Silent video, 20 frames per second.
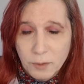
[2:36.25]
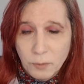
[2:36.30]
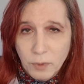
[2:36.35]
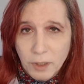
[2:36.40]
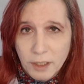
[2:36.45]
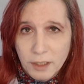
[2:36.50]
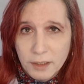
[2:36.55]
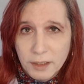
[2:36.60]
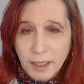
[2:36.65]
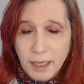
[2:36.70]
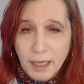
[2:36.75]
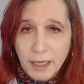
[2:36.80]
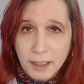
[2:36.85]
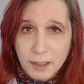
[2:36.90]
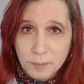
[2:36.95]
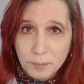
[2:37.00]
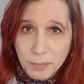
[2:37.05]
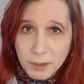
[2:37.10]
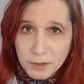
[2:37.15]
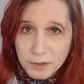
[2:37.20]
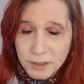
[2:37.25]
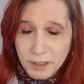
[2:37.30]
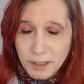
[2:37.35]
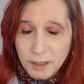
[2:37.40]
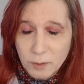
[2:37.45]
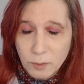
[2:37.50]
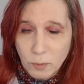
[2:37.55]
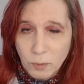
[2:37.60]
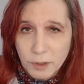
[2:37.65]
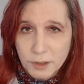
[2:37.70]
when a
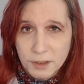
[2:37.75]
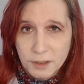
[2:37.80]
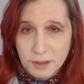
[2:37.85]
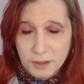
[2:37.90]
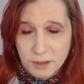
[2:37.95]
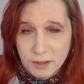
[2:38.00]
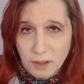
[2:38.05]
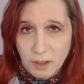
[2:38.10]
building which is